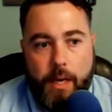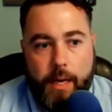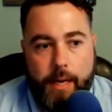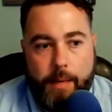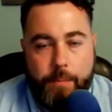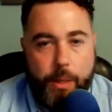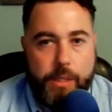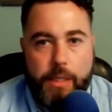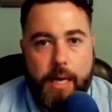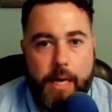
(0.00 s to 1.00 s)
and
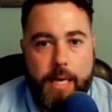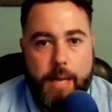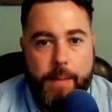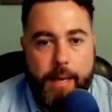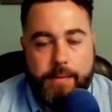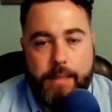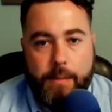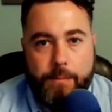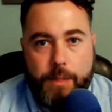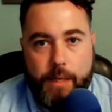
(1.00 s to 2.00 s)
buckle it on them and tell
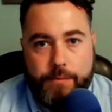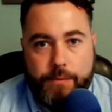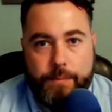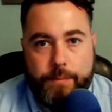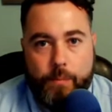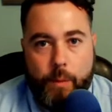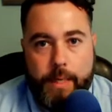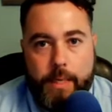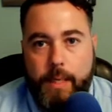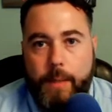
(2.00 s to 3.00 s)
them tough, right?